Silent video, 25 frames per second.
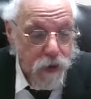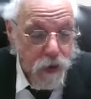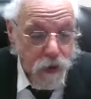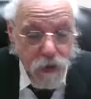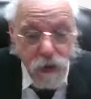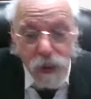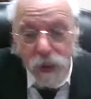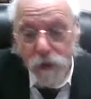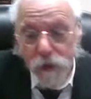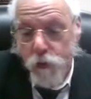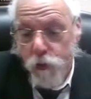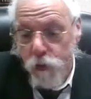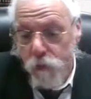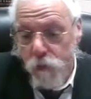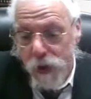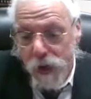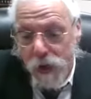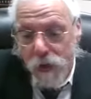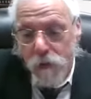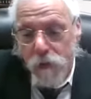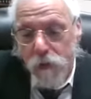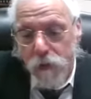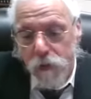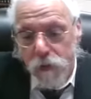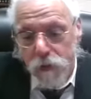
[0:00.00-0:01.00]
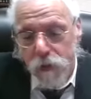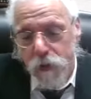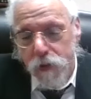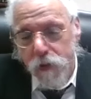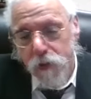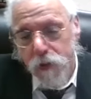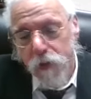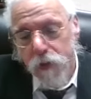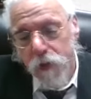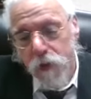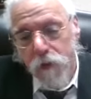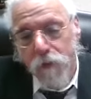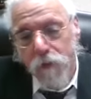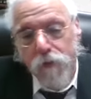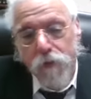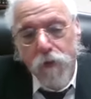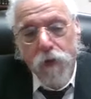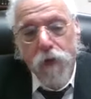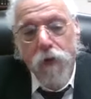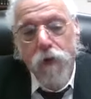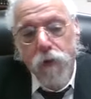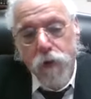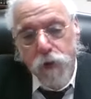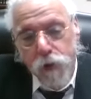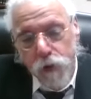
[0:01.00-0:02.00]
say he's got two barrels of
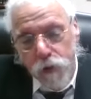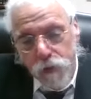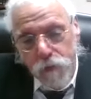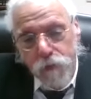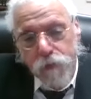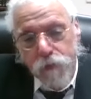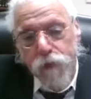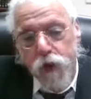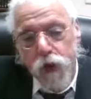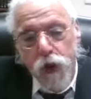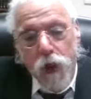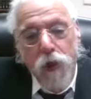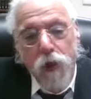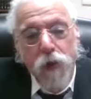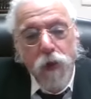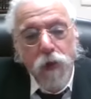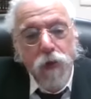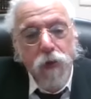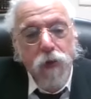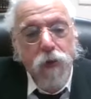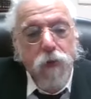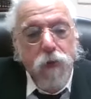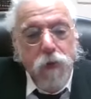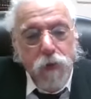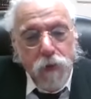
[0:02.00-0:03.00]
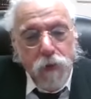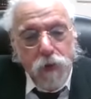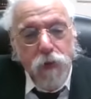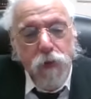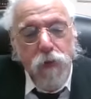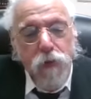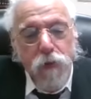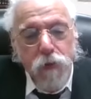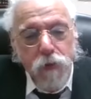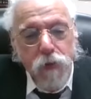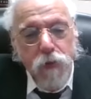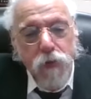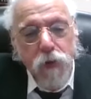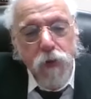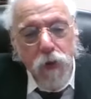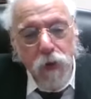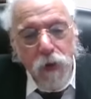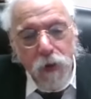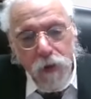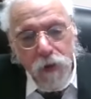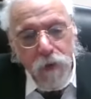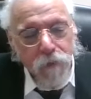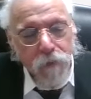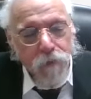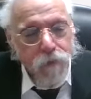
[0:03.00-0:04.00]
water, two jugs or two
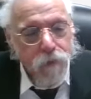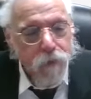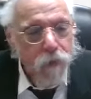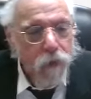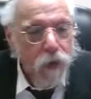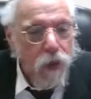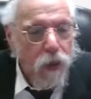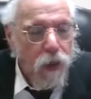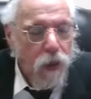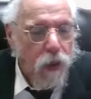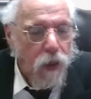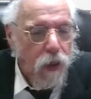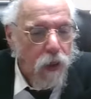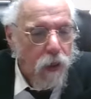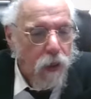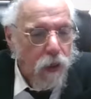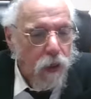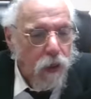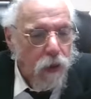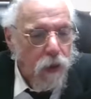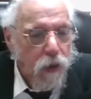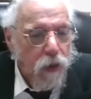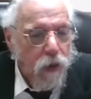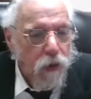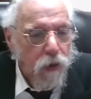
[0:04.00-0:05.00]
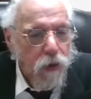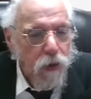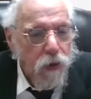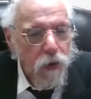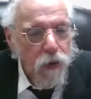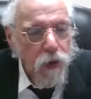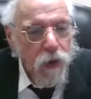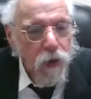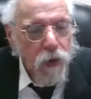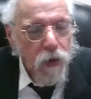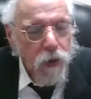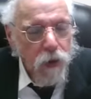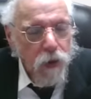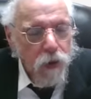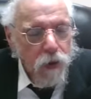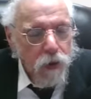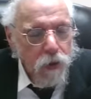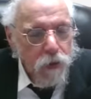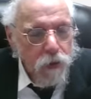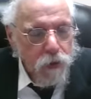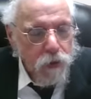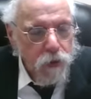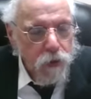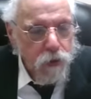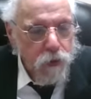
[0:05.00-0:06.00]
uh
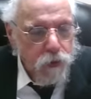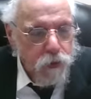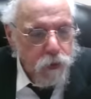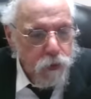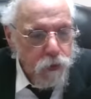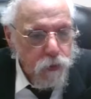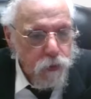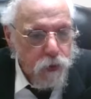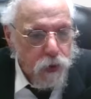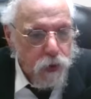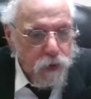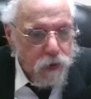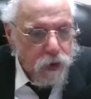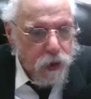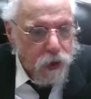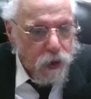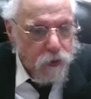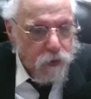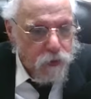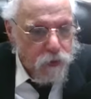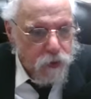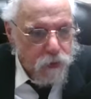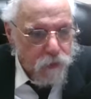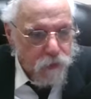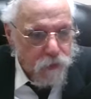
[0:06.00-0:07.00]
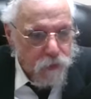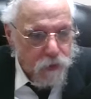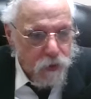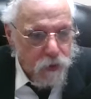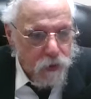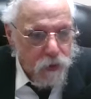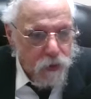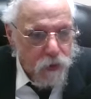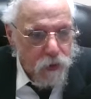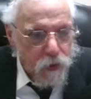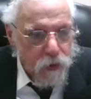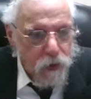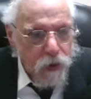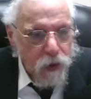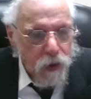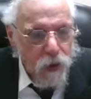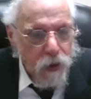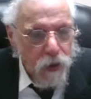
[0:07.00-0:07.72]
two two containers of water.